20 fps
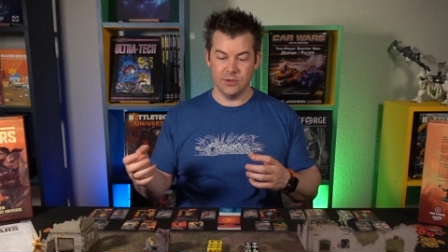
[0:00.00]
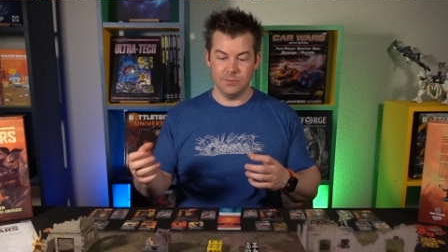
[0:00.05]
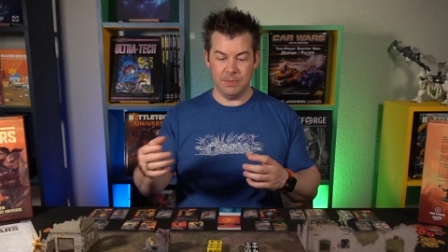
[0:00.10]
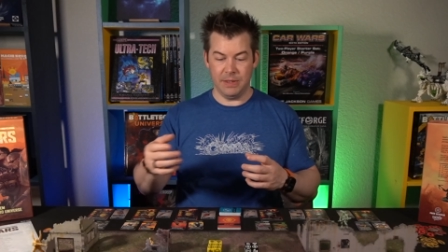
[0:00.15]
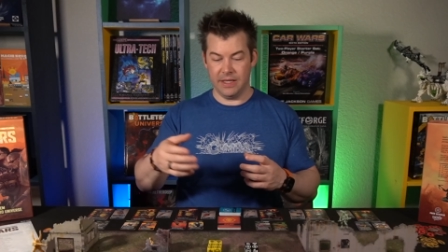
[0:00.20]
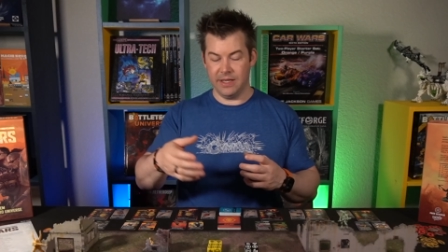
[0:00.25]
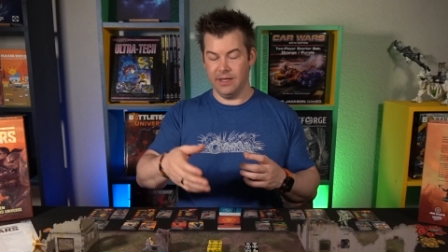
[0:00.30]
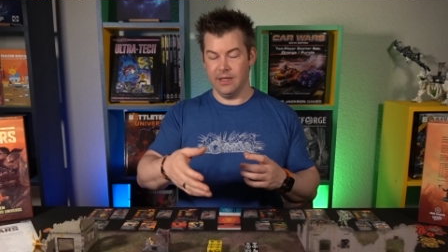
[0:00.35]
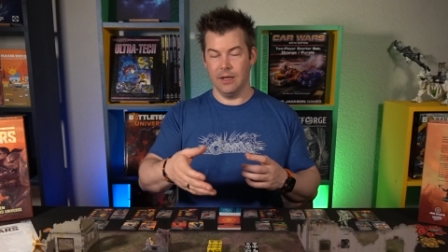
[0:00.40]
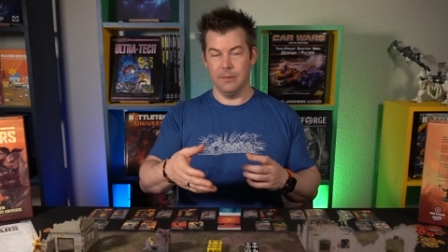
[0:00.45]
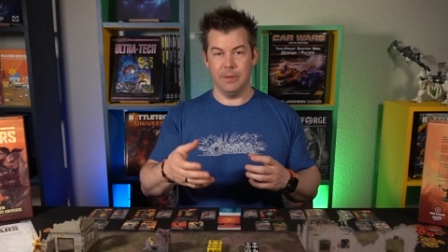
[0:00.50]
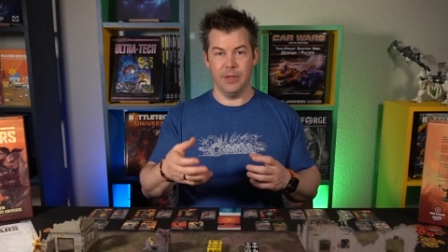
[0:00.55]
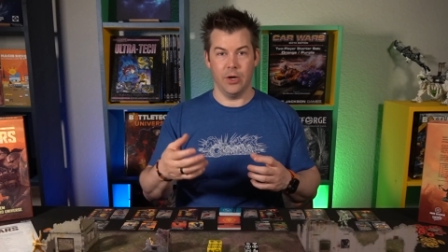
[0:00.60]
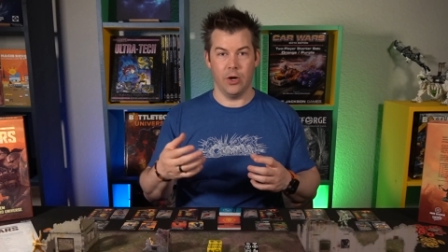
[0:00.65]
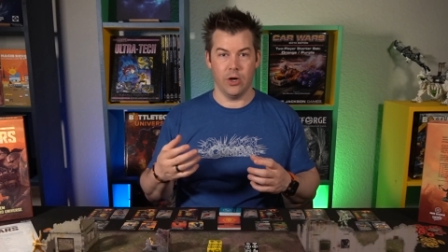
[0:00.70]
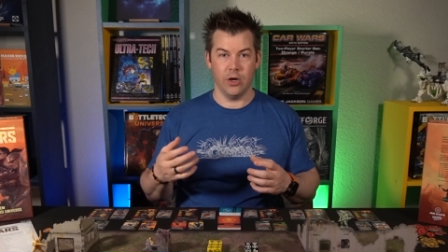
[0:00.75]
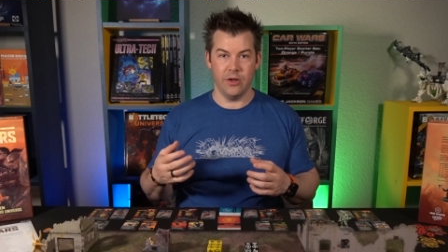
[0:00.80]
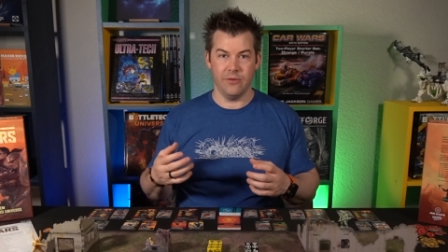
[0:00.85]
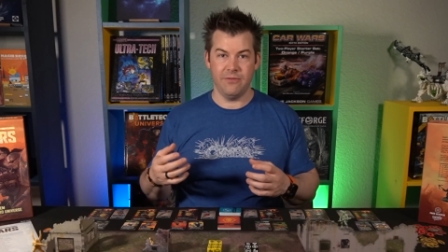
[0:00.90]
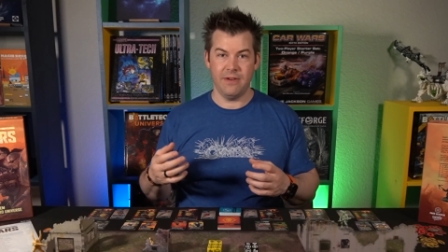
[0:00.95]
picking up an
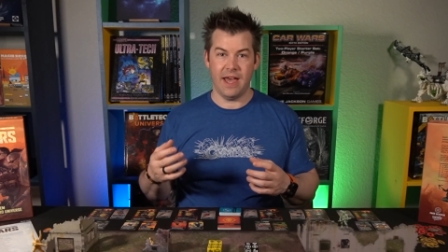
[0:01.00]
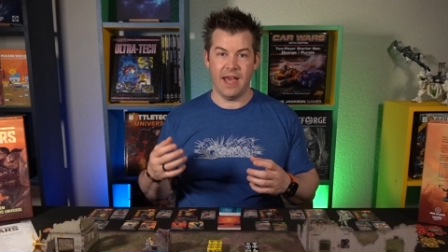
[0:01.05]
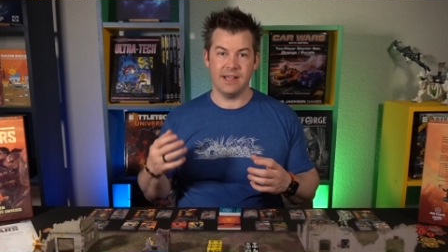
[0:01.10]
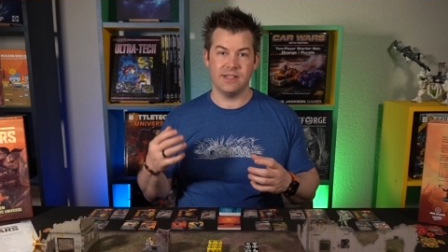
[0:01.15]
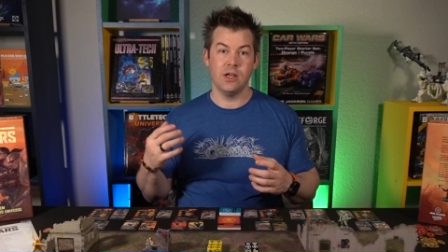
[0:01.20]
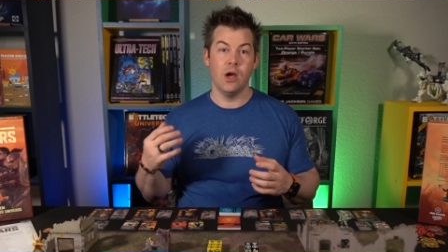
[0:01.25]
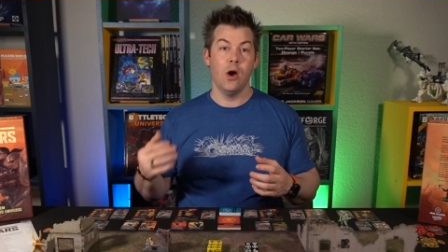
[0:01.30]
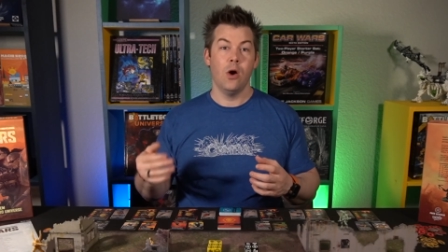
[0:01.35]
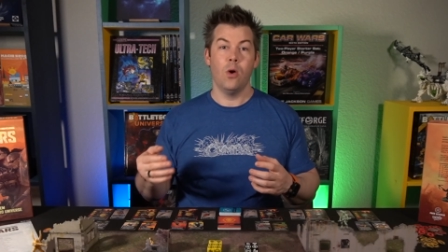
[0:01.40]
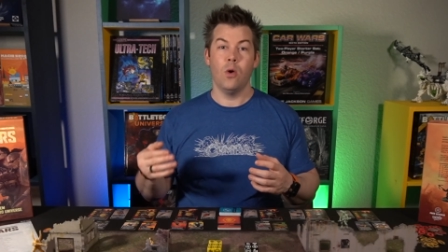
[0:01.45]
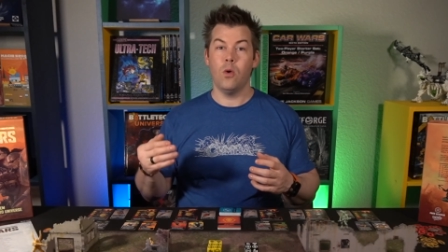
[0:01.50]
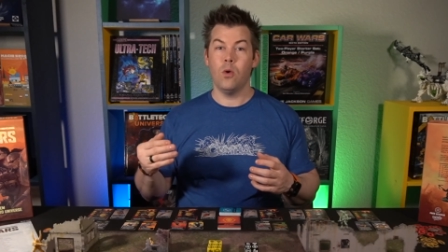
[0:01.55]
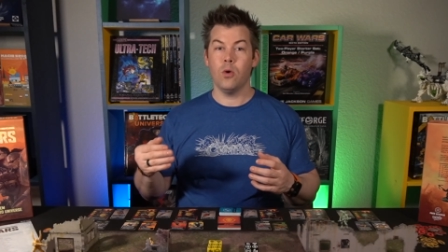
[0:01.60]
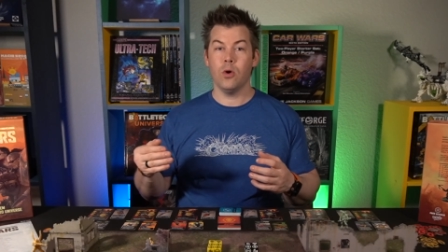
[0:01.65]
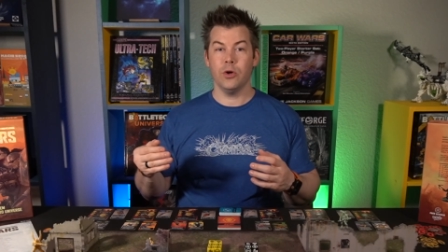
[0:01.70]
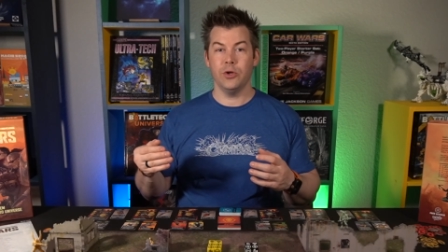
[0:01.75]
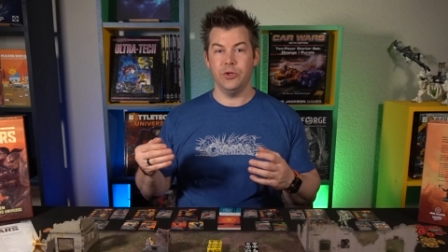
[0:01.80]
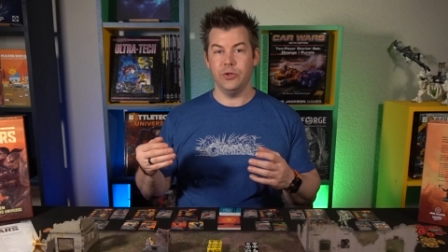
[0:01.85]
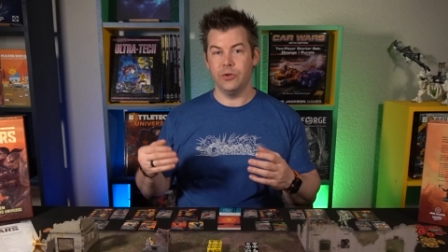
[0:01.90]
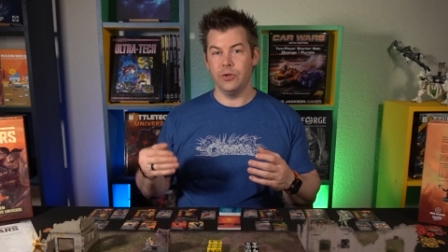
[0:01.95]
artifact,
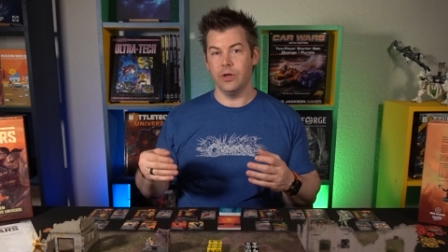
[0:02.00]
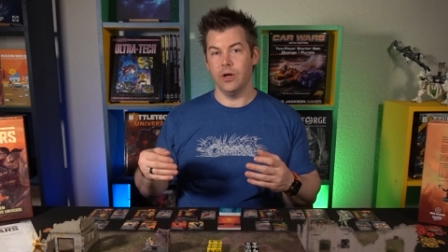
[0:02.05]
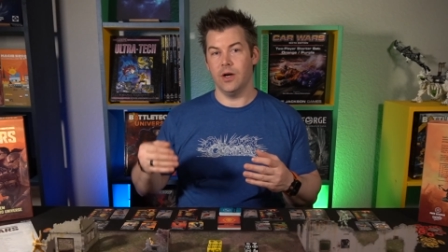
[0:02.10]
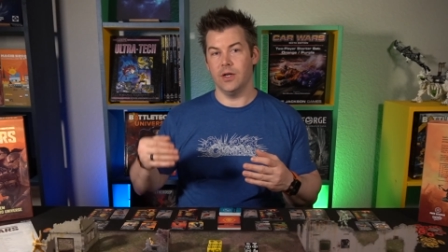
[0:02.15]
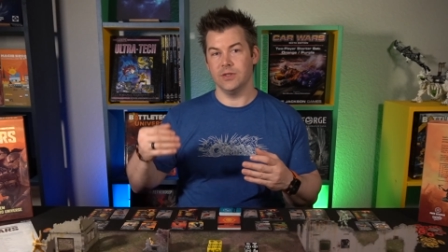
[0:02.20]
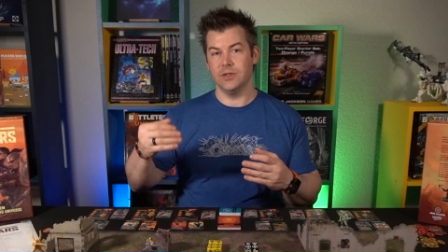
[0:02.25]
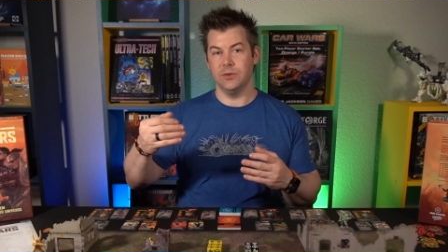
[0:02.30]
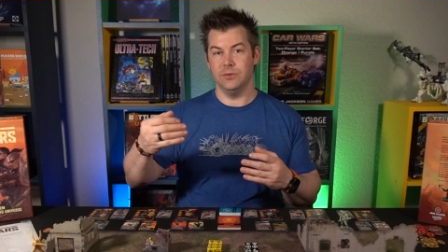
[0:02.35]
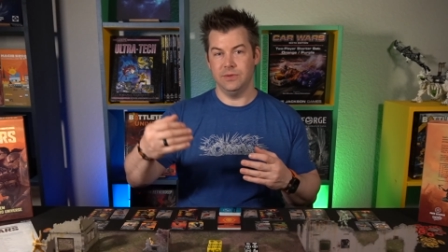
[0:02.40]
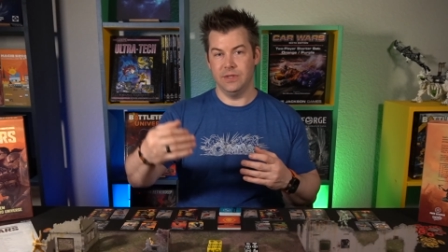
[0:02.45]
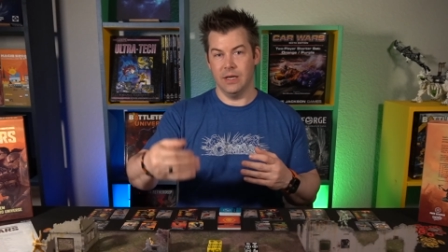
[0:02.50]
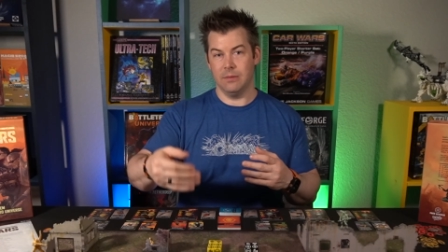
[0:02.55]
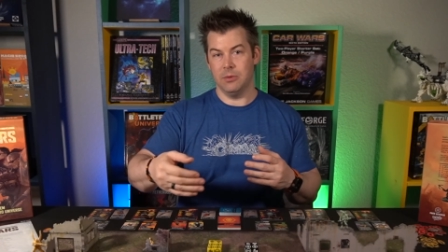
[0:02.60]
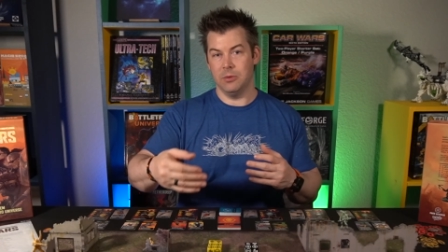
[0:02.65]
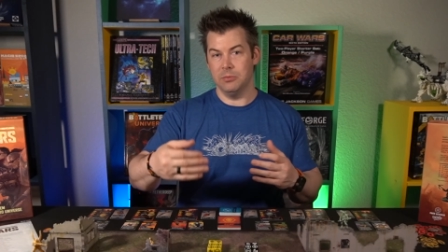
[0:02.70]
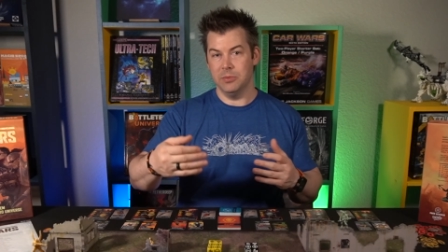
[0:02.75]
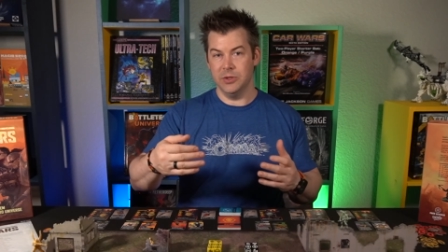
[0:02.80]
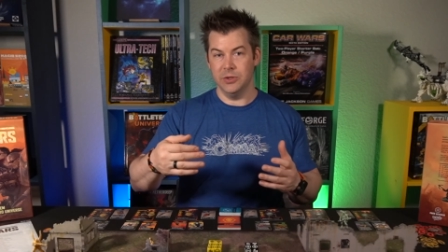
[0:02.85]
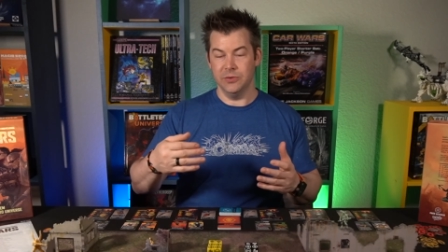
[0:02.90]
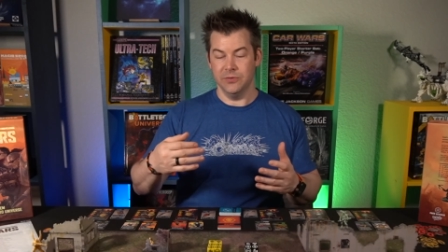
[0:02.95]
or you could also double
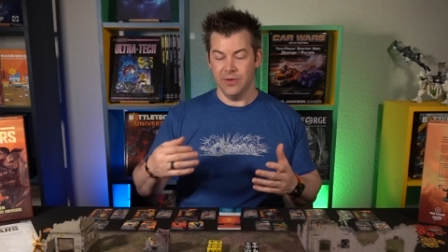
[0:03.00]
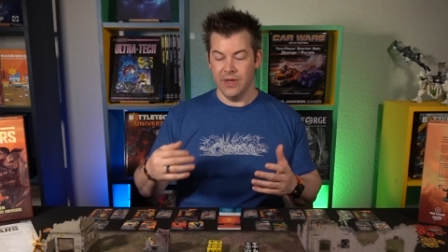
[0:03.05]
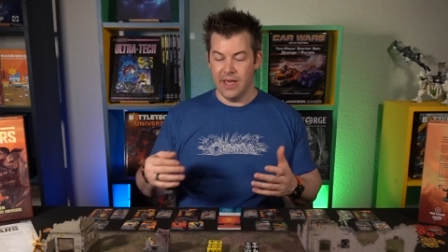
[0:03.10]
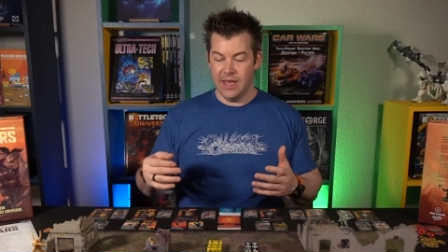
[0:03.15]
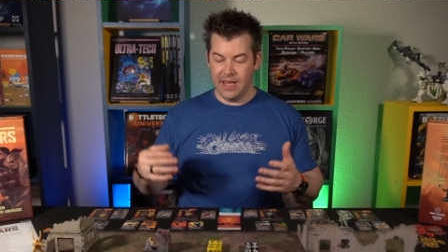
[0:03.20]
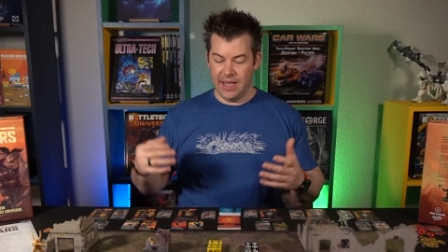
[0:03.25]
move.